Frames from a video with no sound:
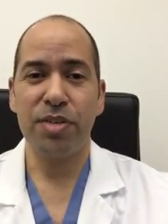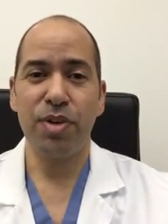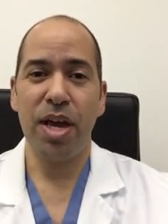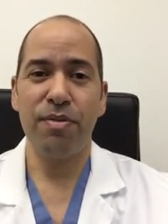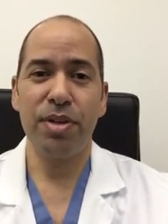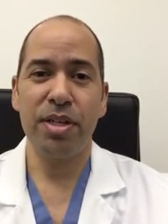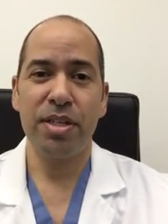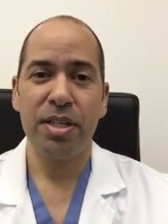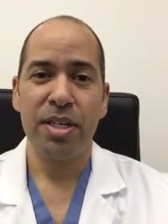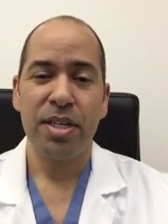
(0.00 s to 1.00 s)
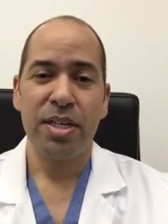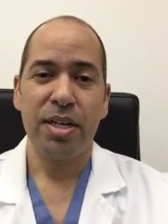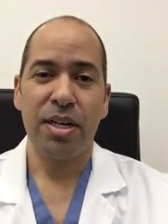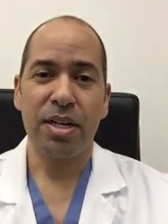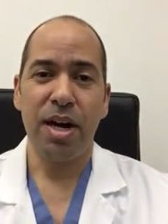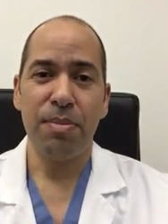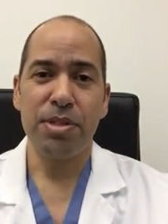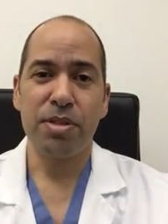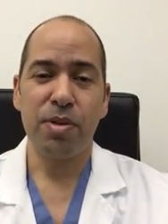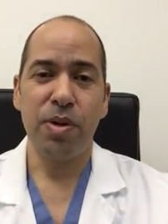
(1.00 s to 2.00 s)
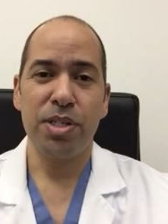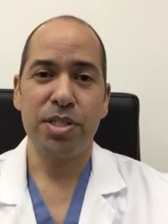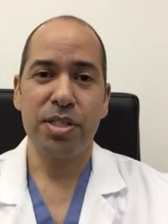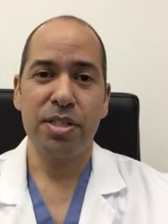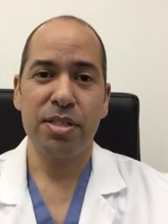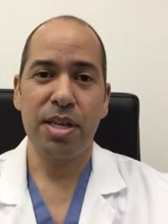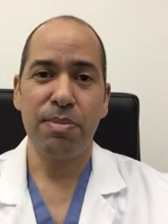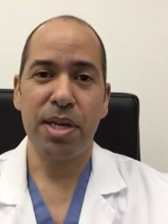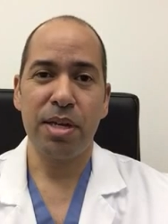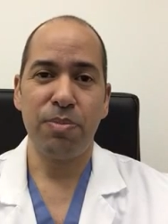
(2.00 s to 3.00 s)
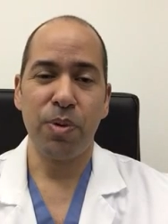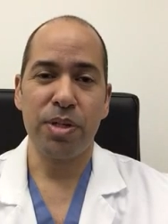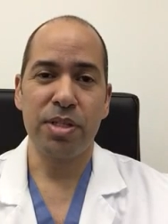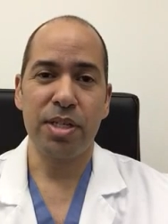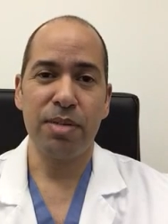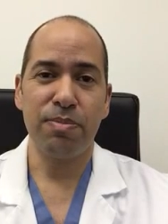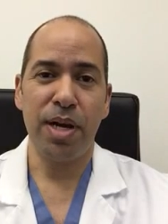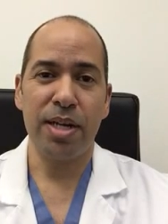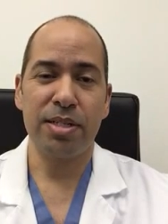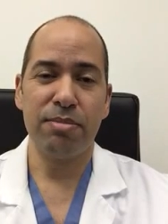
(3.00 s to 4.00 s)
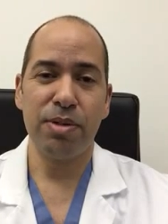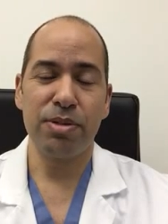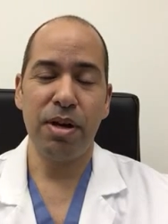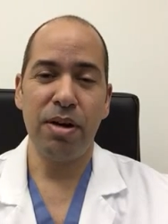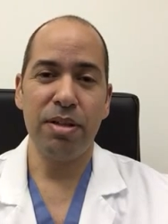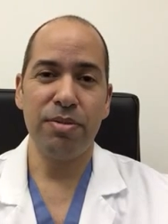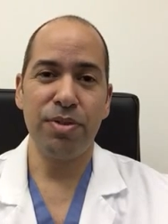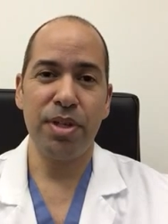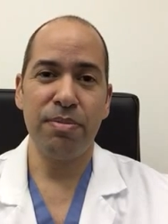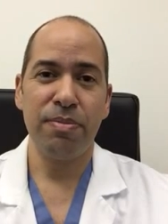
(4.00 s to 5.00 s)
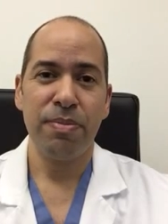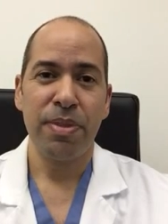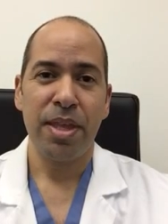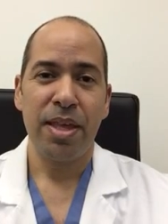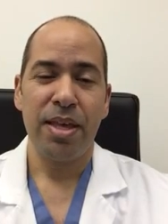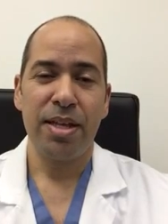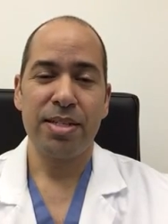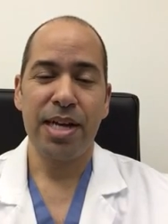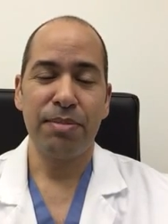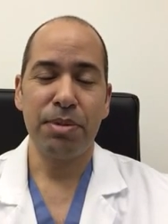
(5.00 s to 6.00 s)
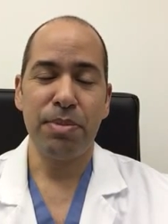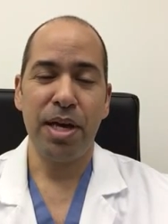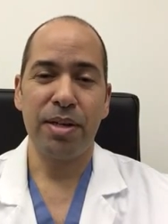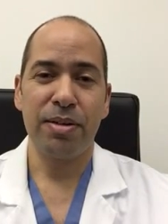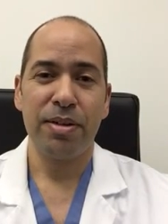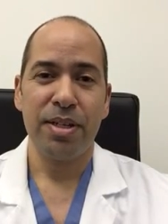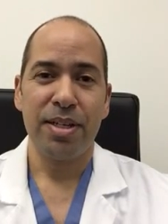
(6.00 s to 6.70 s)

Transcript: If you have any comments or questions, I make it a point to get back to most all of them in a timely manner.